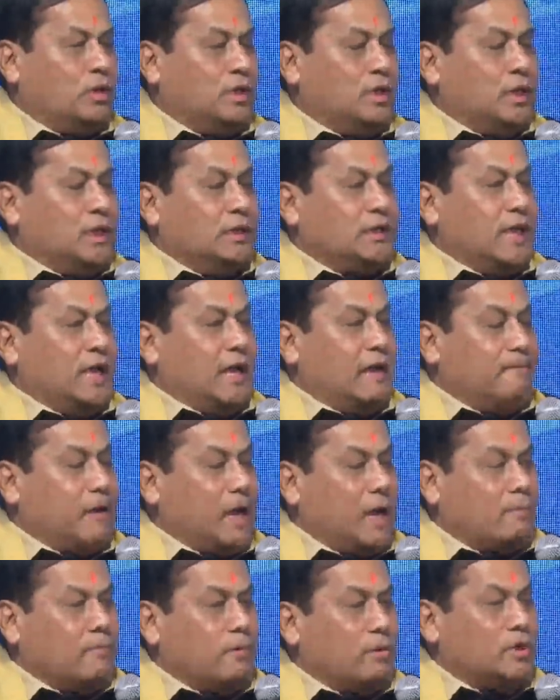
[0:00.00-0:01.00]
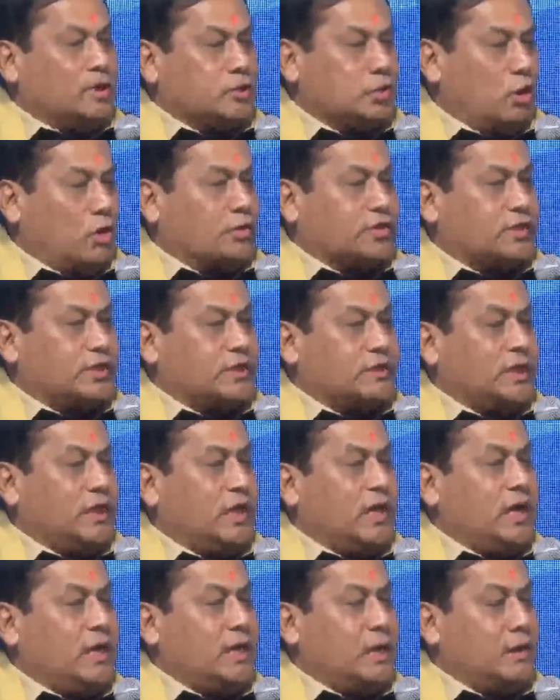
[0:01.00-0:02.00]
the available resources
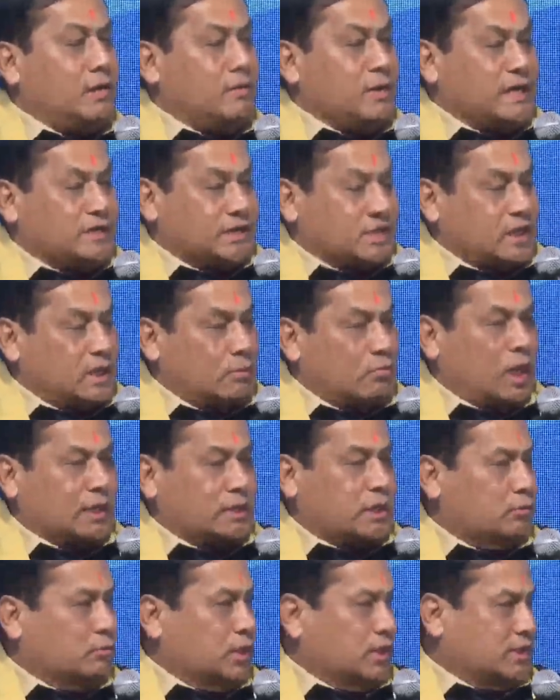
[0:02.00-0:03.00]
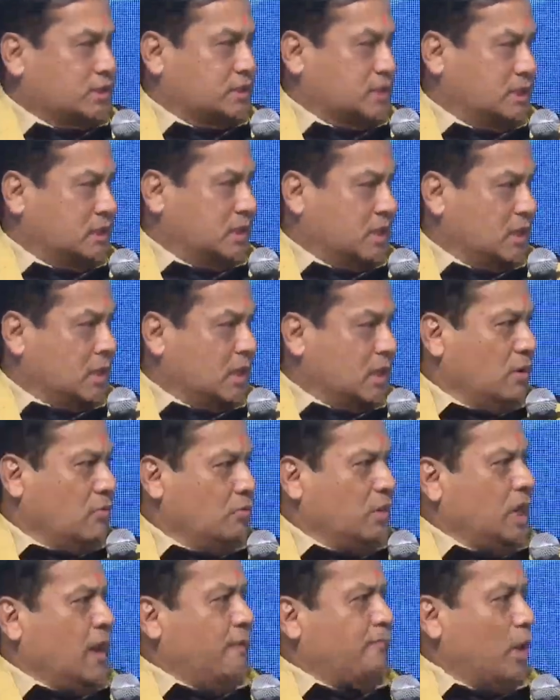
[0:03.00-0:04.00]
in our national waterways. We
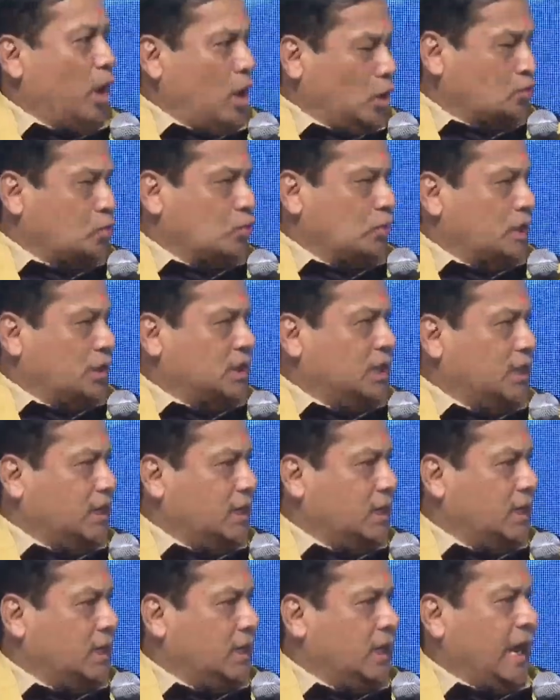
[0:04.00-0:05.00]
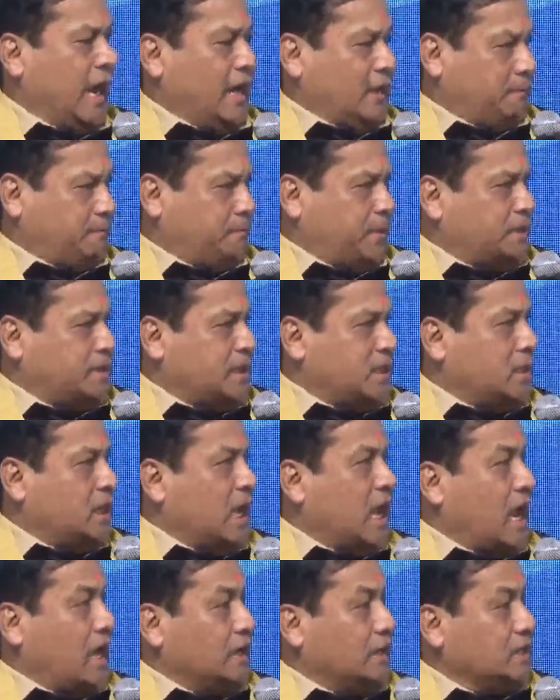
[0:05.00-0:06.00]
have altogether at present
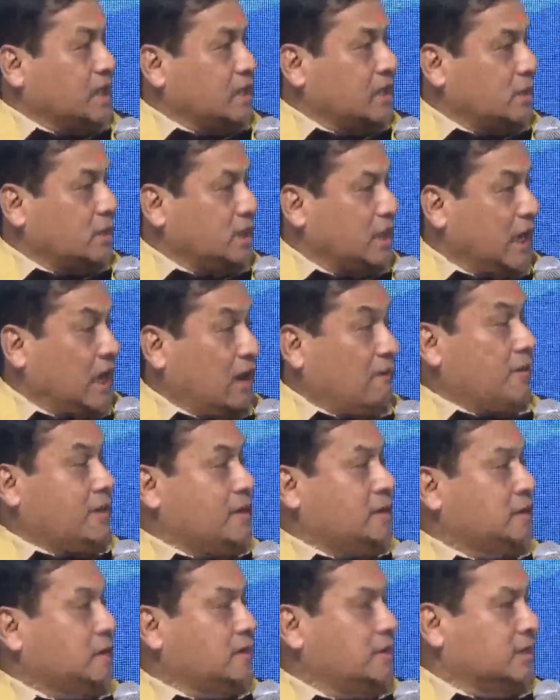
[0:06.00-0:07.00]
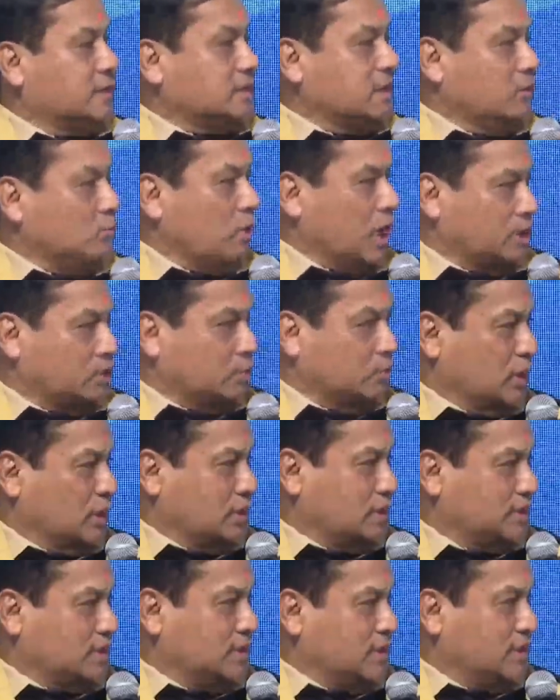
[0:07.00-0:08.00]
111 national waterways.
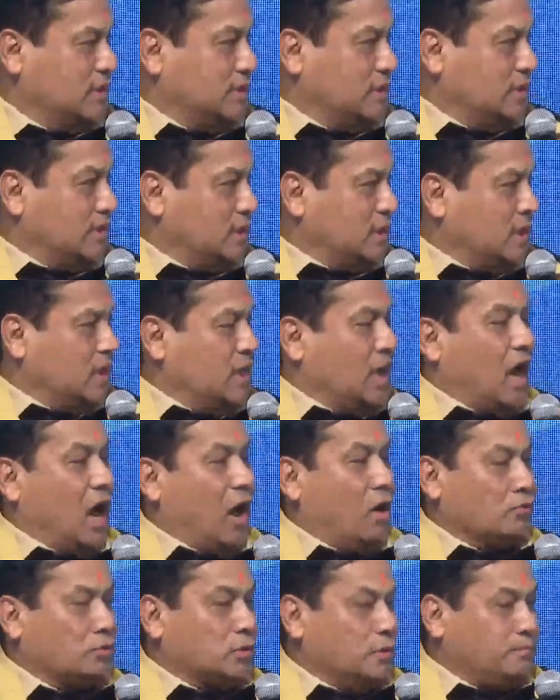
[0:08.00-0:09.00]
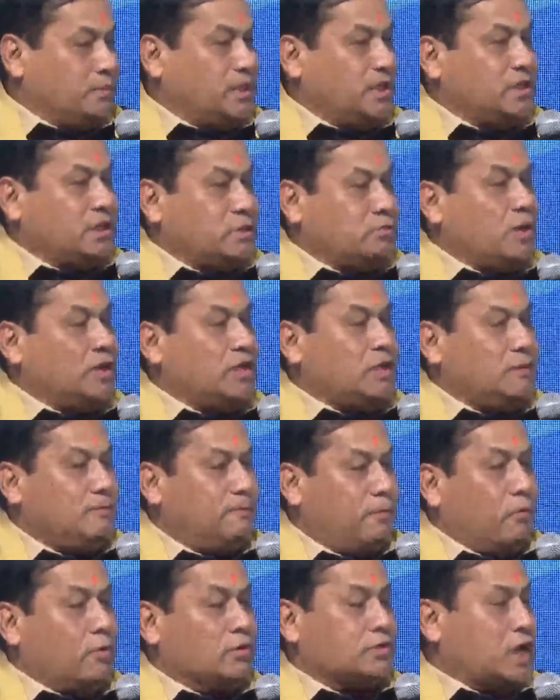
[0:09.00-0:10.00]
Out of these,
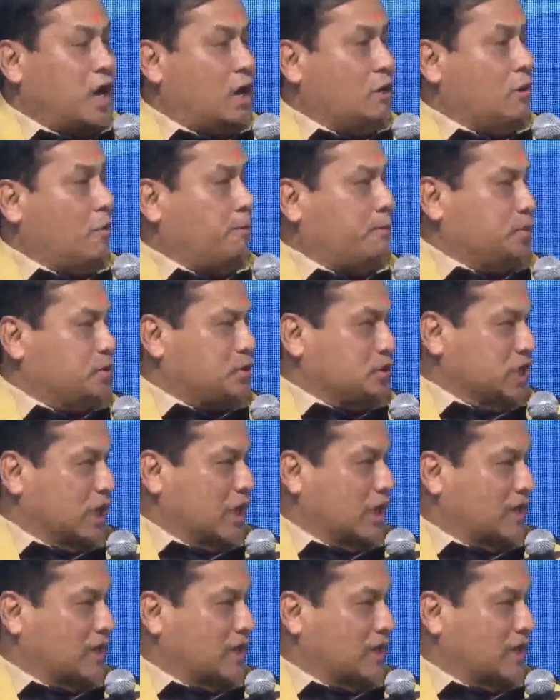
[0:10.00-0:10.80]
24 are operational.